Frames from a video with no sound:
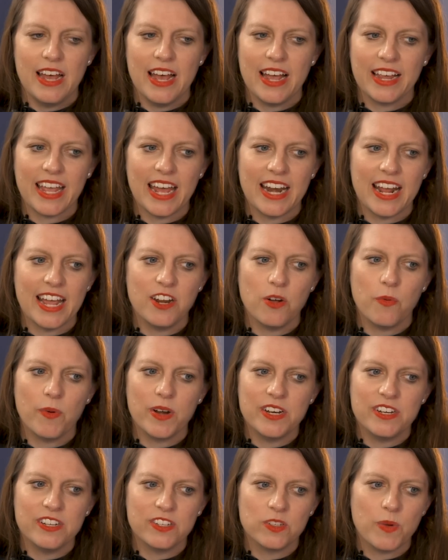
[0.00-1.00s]
Again, I don't
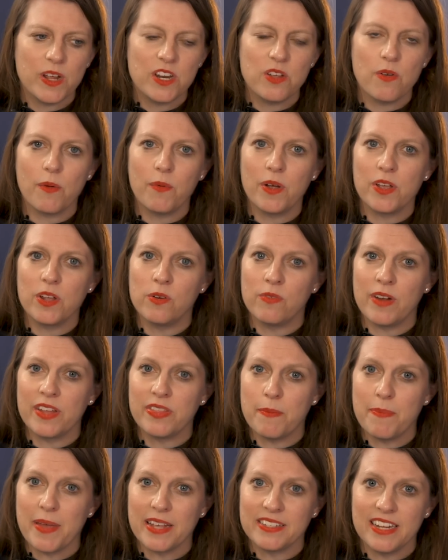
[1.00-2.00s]
want to dissuade you. I want you to
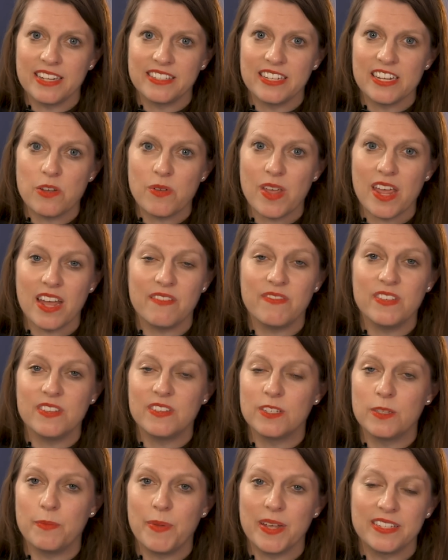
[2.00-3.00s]
write the best essay you can. If this
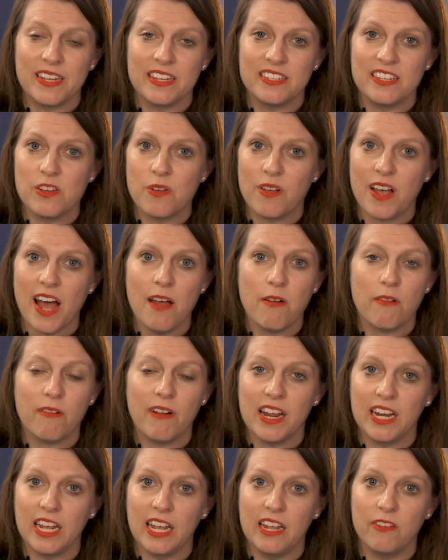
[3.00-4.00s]
is the best essay you got,
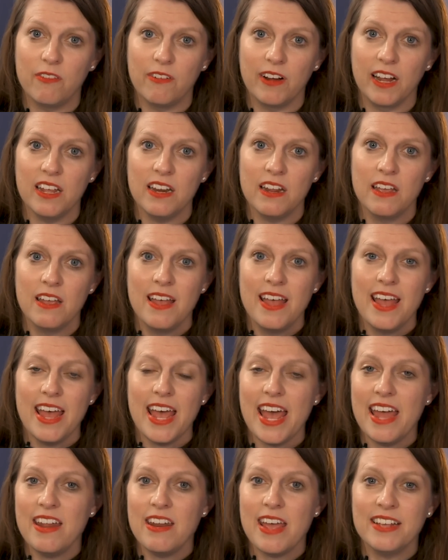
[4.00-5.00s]
write it, right?
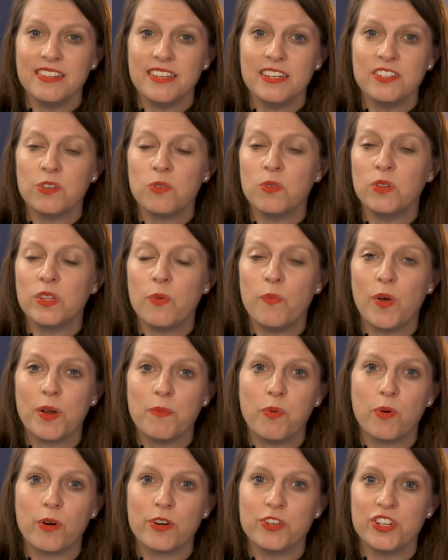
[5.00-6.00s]
And essays are only
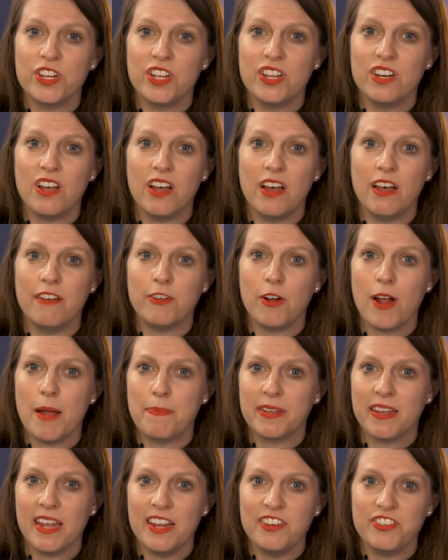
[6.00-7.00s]
one portion of your
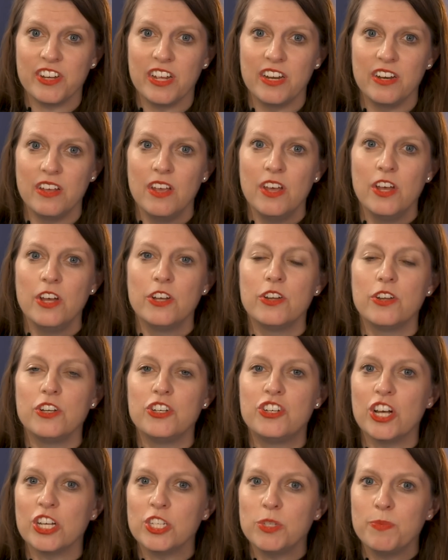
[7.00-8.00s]
application.
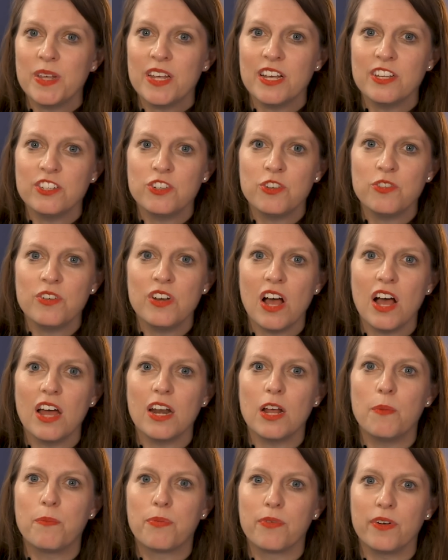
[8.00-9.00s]
Just because you're
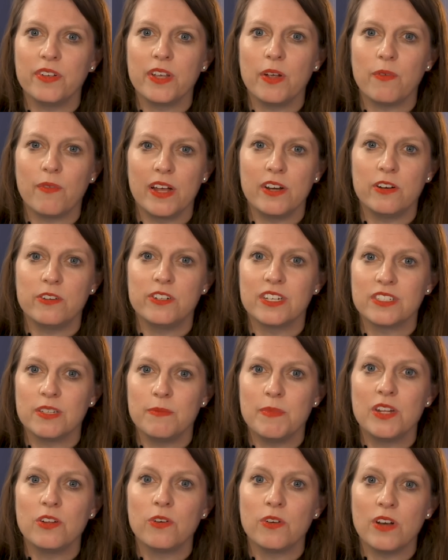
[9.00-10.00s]
not a brilliant writer
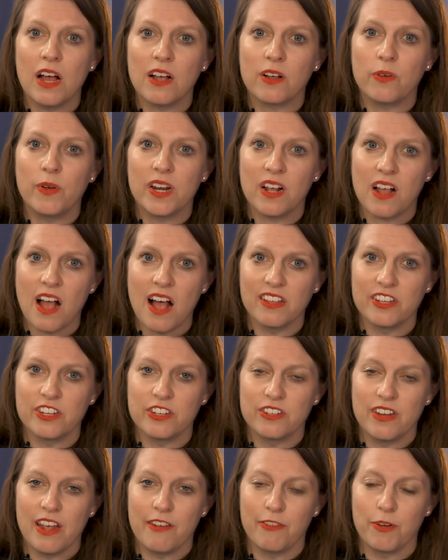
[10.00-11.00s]
doesn't mean you're not going to
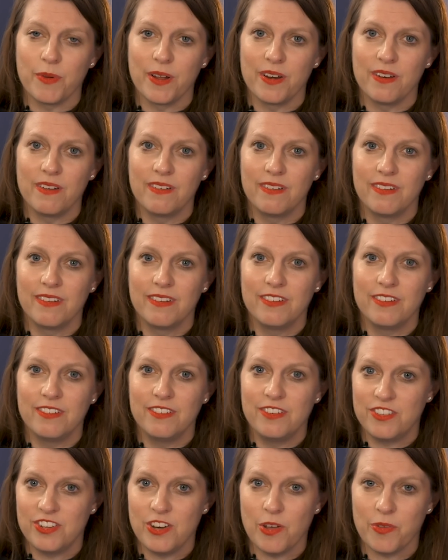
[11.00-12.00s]
college, everyone.
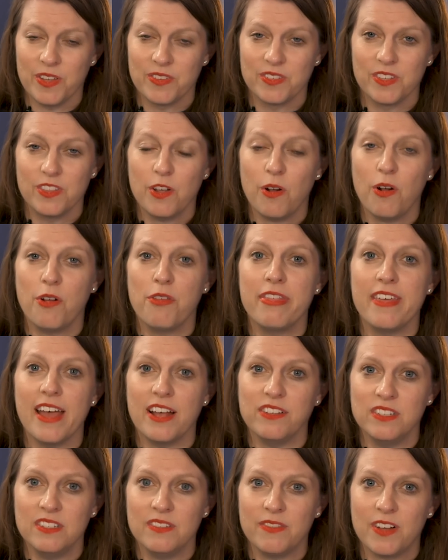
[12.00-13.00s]
Just know this. There are
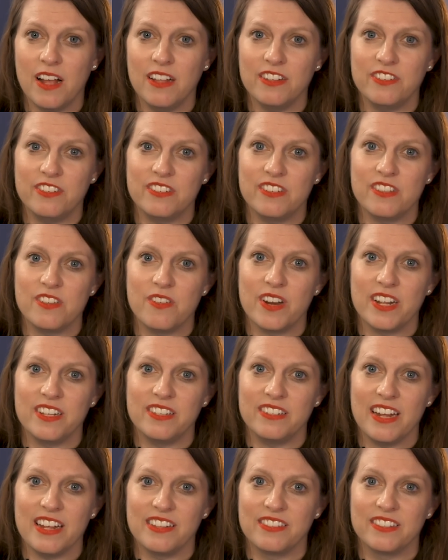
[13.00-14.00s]
thousands of colleges in the
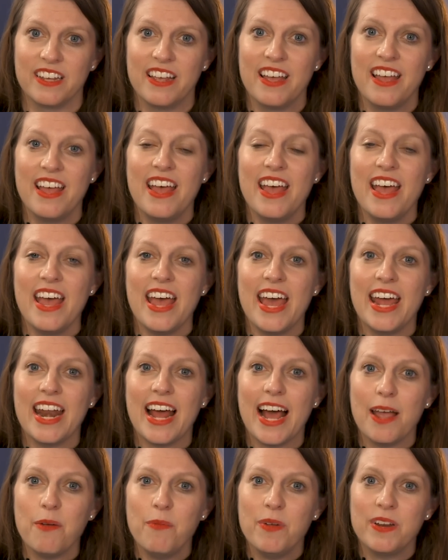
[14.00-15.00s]
United States. And
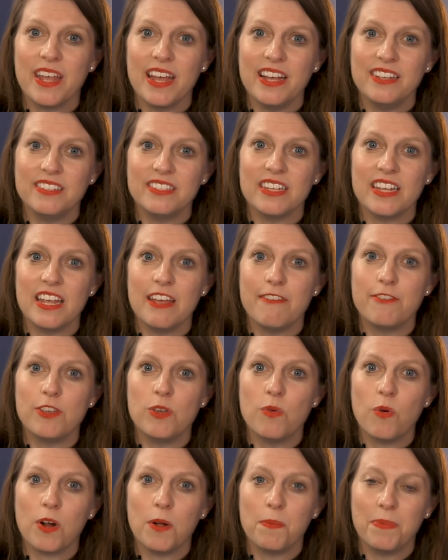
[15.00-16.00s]
I would guess if
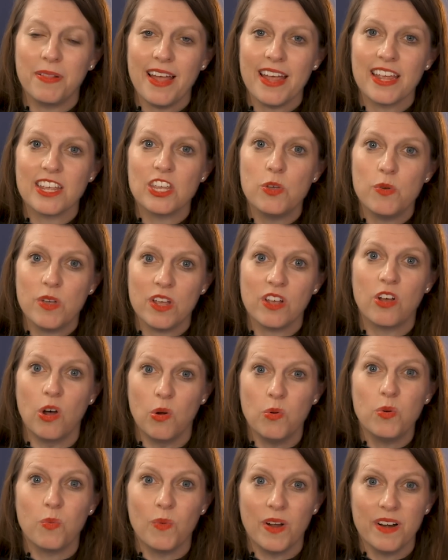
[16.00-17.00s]
you are applying, you can
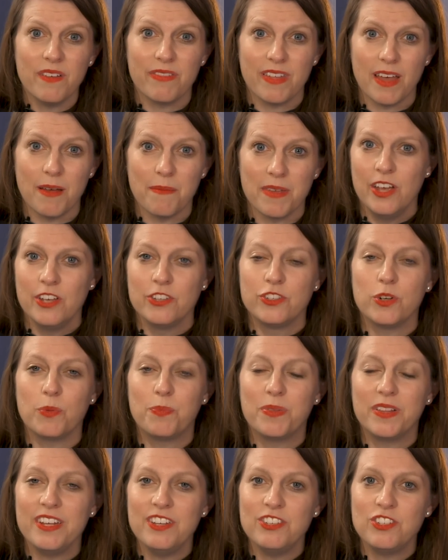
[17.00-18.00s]
go to one of them. So
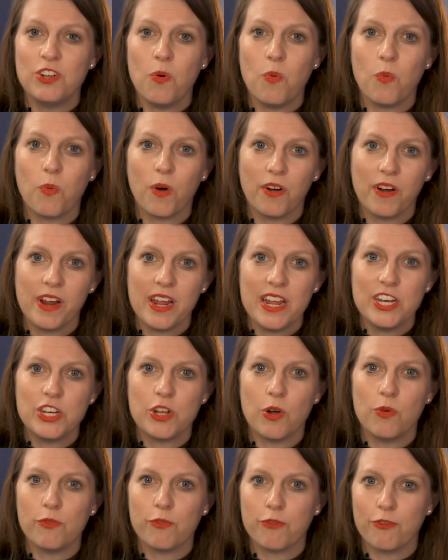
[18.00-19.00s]
please don't worry,
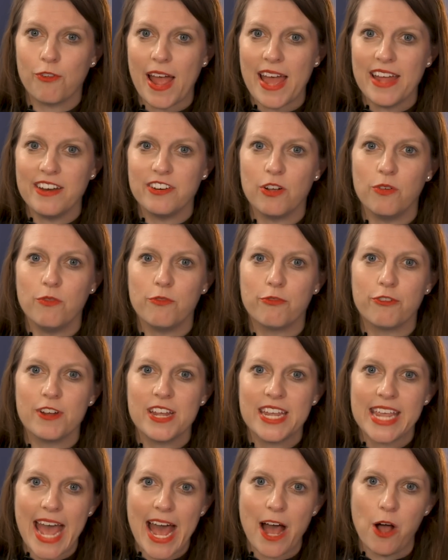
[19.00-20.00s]
don't fret, don't
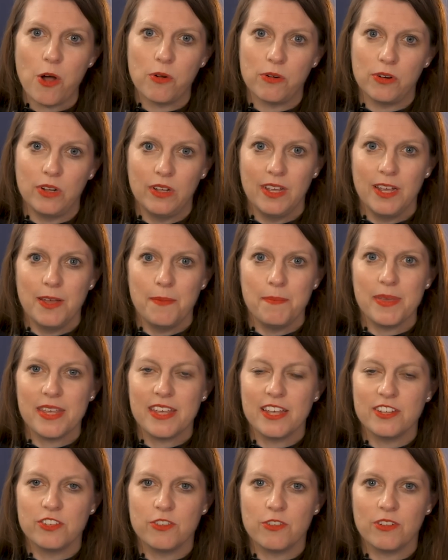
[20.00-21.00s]
freak out
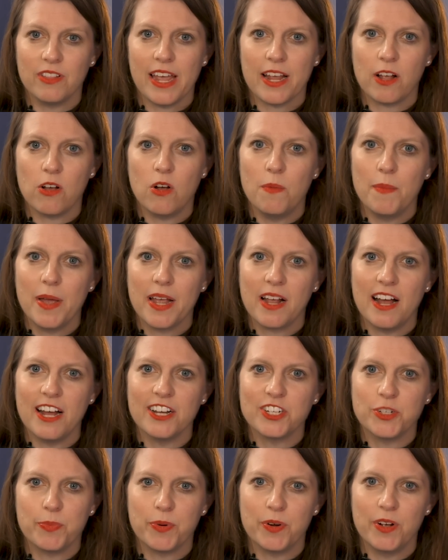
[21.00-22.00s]
because you're like, oh my
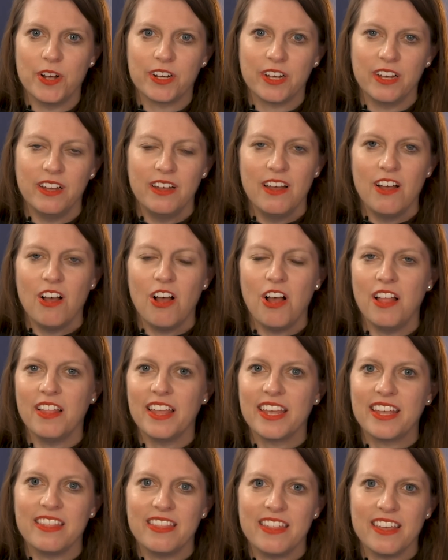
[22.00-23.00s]
gosh, Brooke, all
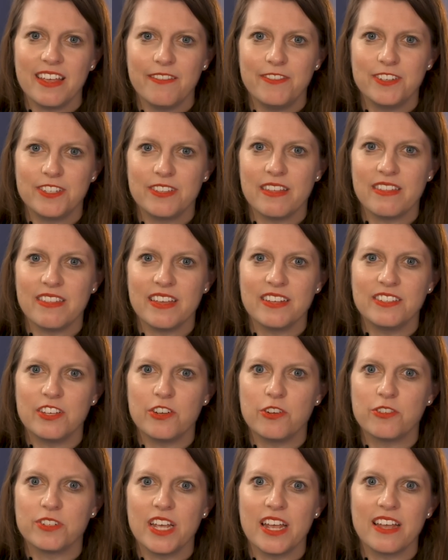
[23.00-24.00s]
I can think of is the things
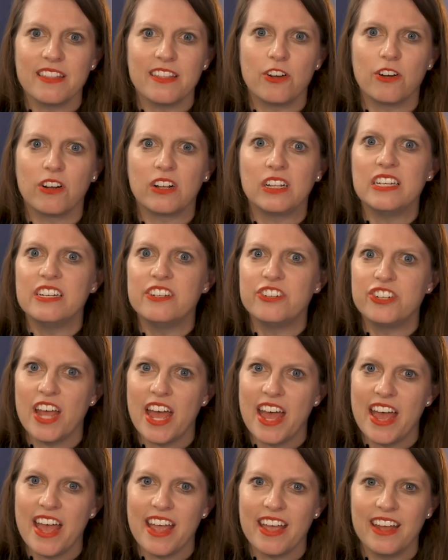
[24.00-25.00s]
that you're saying that are
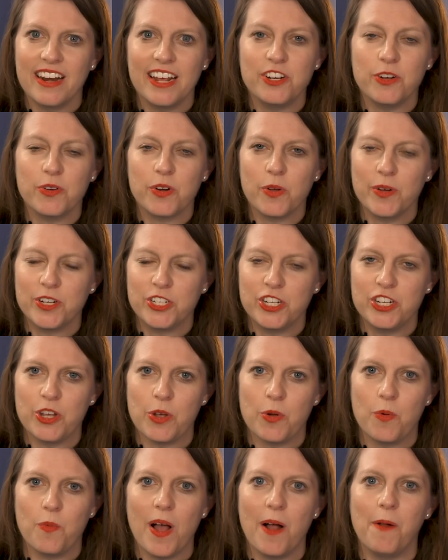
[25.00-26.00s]
cliche and I don't know what to
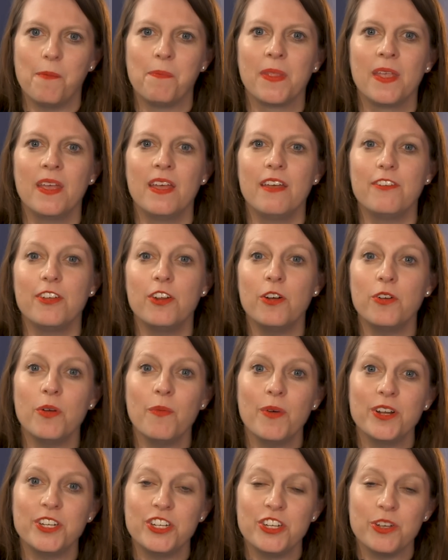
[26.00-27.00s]
do. Well, if you don't
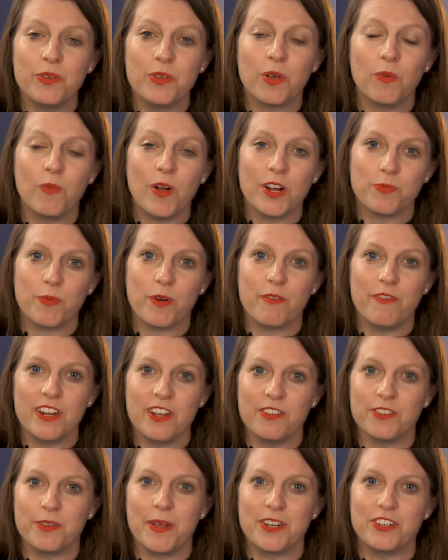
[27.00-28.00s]
know what to do, you can watch more
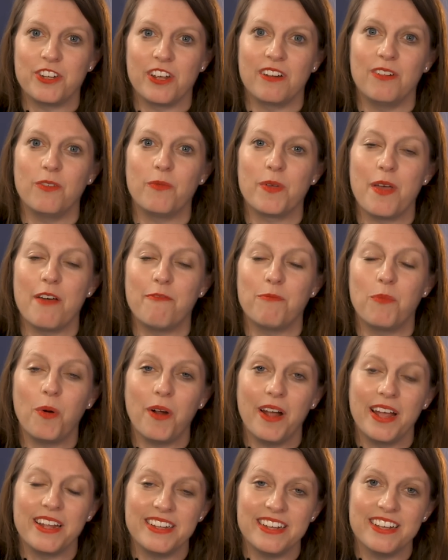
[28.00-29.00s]
videos on my channel and we have
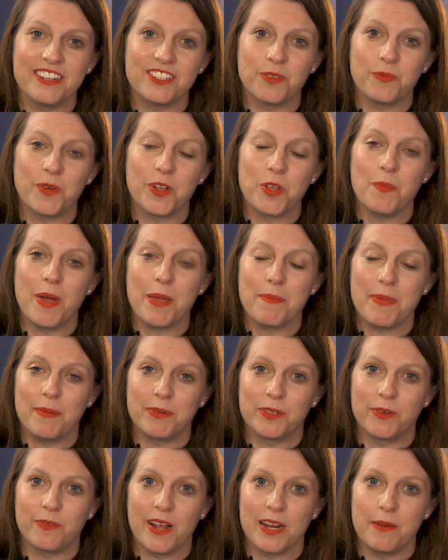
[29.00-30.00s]
more ideas on what you might be
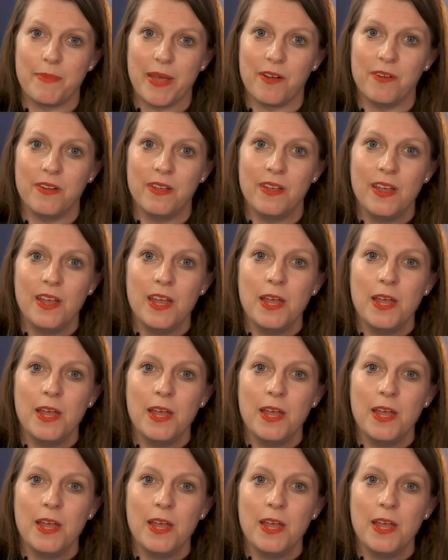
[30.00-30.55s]
able to write about.